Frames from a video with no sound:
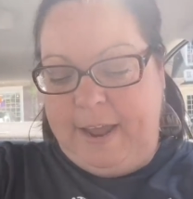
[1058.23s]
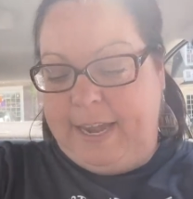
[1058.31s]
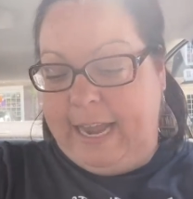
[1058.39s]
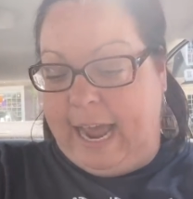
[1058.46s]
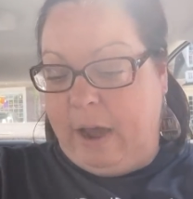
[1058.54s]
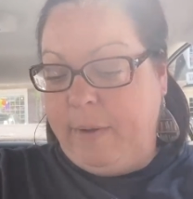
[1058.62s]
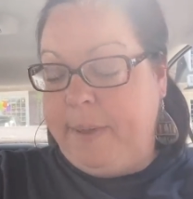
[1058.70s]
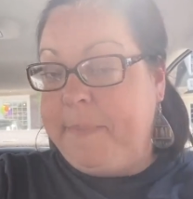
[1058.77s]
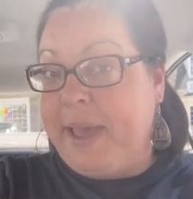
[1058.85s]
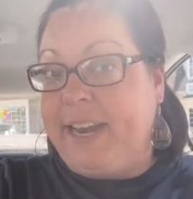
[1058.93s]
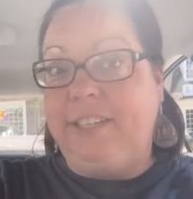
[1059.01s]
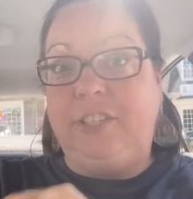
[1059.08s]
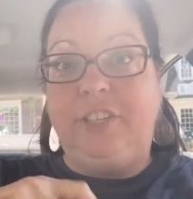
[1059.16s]
Now I'm
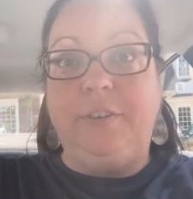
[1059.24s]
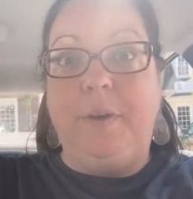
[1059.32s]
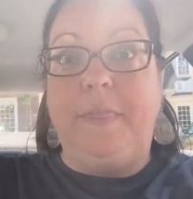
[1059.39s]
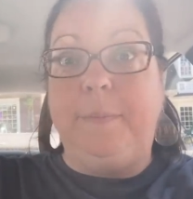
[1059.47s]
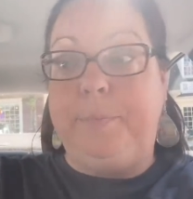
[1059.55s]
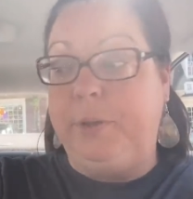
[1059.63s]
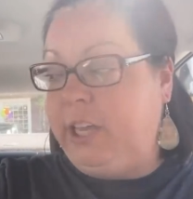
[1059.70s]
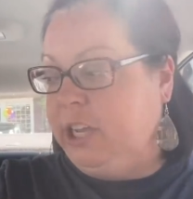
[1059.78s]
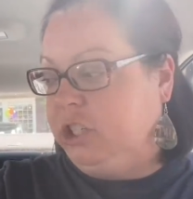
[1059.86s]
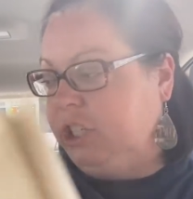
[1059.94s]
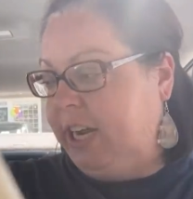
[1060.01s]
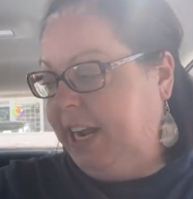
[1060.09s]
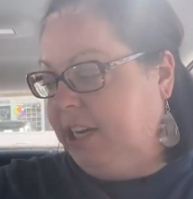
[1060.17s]
headed to the Book
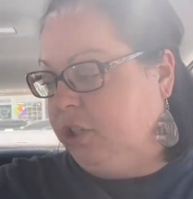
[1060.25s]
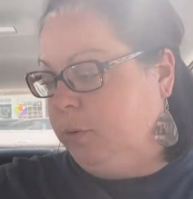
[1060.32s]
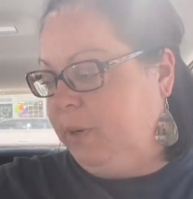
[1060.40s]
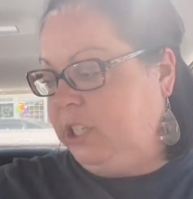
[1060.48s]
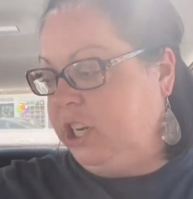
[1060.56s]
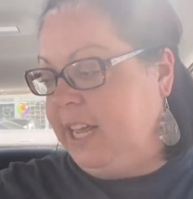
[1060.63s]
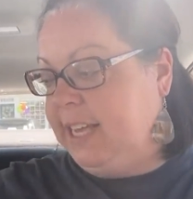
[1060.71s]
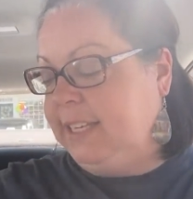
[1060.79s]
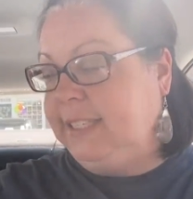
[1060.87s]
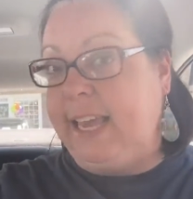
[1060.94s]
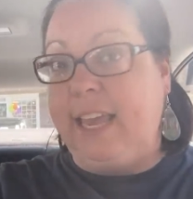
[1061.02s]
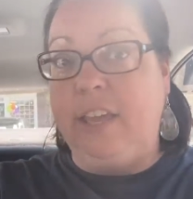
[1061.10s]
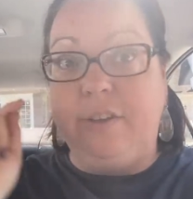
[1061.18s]
Exchange, which
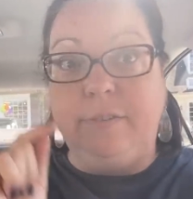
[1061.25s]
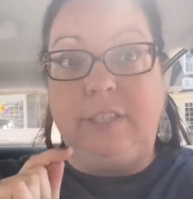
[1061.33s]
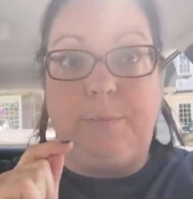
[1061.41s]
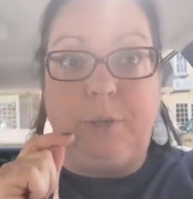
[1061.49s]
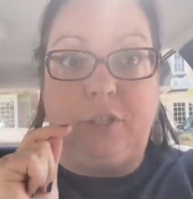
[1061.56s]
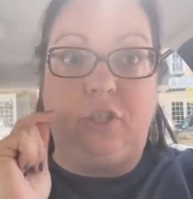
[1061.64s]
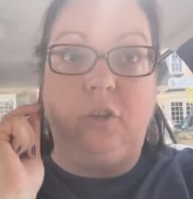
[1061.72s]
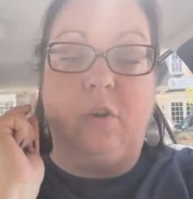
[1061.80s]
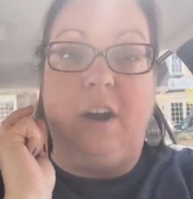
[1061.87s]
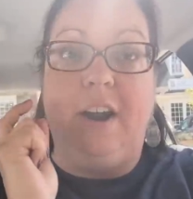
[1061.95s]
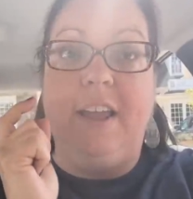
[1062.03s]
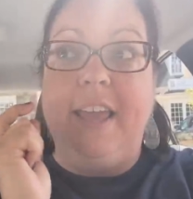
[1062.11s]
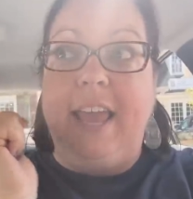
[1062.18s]
is a used
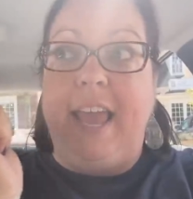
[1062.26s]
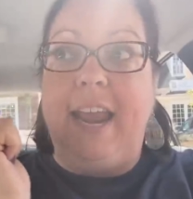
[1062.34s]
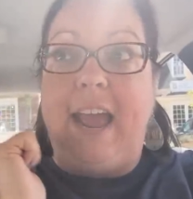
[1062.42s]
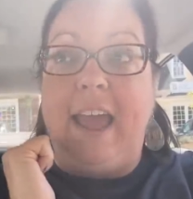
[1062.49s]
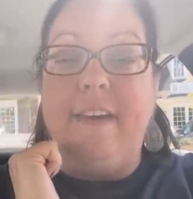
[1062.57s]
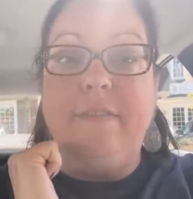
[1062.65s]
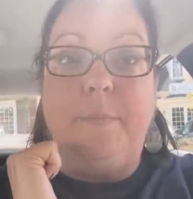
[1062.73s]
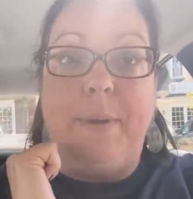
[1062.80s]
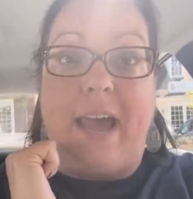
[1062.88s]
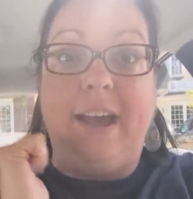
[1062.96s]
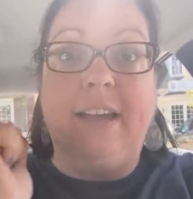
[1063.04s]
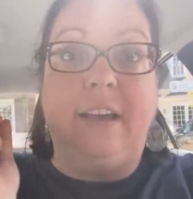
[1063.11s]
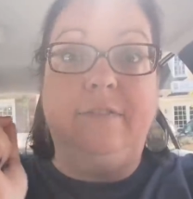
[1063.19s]
bookstore, and I have a
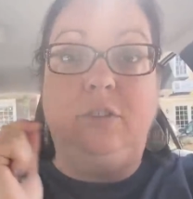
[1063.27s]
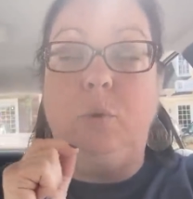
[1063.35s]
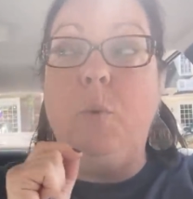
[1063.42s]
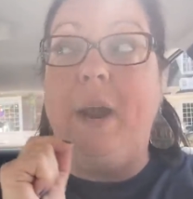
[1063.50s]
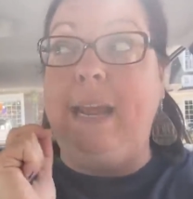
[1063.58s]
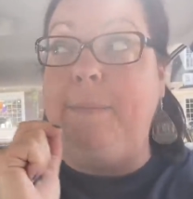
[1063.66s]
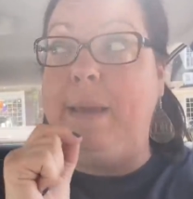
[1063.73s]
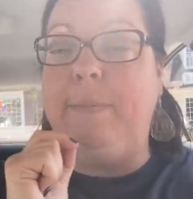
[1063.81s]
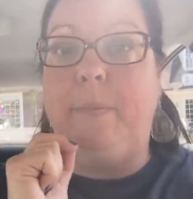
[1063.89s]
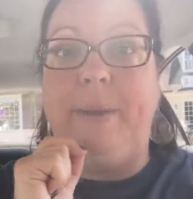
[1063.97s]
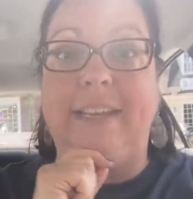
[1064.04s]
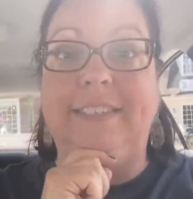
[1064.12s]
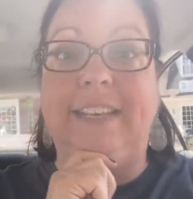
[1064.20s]
bag of 20 paperbacks